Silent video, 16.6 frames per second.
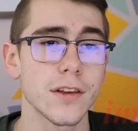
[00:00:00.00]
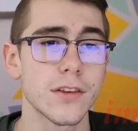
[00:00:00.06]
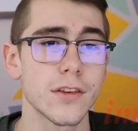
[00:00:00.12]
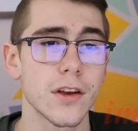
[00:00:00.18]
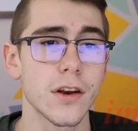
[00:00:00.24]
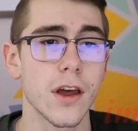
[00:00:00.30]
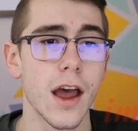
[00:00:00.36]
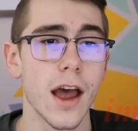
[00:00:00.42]

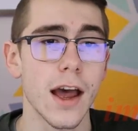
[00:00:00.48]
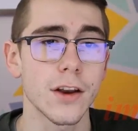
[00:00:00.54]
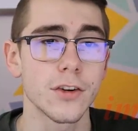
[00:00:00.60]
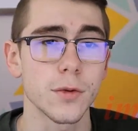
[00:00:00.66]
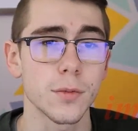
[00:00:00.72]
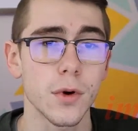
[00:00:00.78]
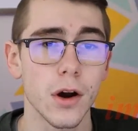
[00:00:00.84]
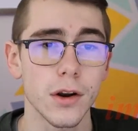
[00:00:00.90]
It's going to
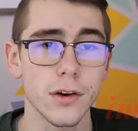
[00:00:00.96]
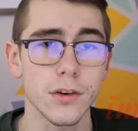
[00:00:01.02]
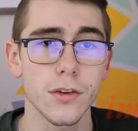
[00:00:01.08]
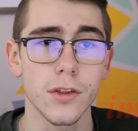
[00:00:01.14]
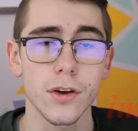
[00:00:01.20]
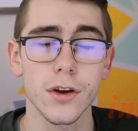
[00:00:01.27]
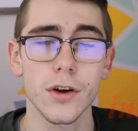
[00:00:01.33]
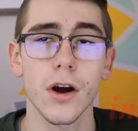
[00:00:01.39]
add your product
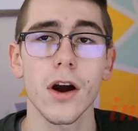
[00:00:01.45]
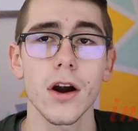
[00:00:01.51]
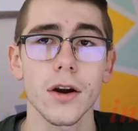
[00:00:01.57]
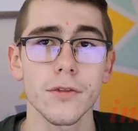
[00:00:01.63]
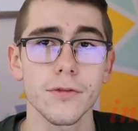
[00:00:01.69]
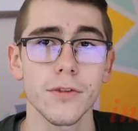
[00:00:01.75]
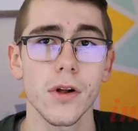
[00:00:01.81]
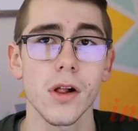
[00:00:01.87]
to the
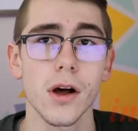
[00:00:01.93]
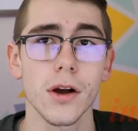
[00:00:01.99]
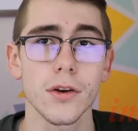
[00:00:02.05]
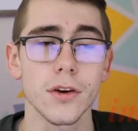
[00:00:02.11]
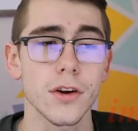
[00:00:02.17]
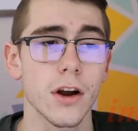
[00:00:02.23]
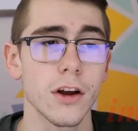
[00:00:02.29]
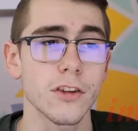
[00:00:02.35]
cart, fill
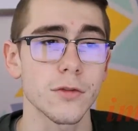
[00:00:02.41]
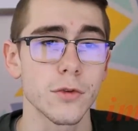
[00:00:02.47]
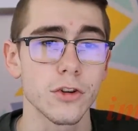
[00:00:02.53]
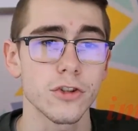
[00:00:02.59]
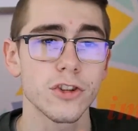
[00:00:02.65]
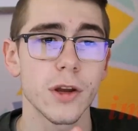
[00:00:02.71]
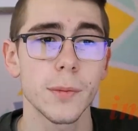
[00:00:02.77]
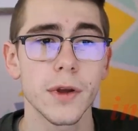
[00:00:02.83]
out your
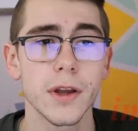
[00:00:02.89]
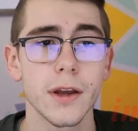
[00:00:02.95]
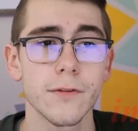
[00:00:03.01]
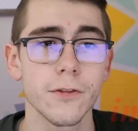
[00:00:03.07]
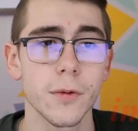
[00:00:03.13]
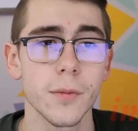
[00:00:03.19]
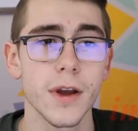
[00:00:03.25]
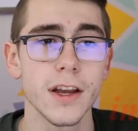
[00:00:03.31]
customer shipping
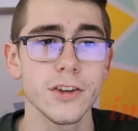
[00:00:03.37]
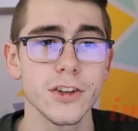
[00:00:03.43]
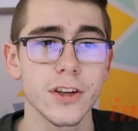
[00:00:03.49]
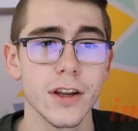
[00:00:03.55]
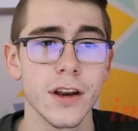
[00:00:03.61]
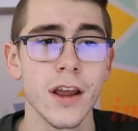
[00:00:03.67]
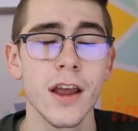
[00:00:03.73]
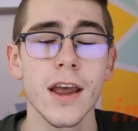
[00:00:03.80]

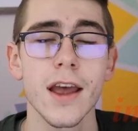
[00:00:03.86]
information,